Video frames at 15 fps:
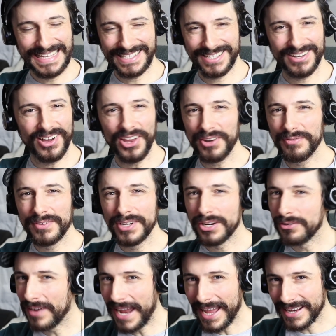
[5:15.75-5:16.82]
It's kind of
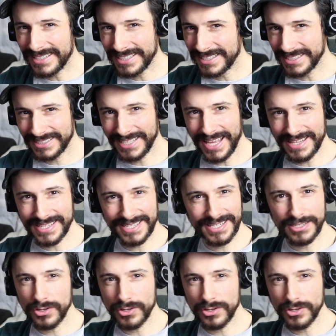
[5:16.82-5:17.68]
correct in a sense.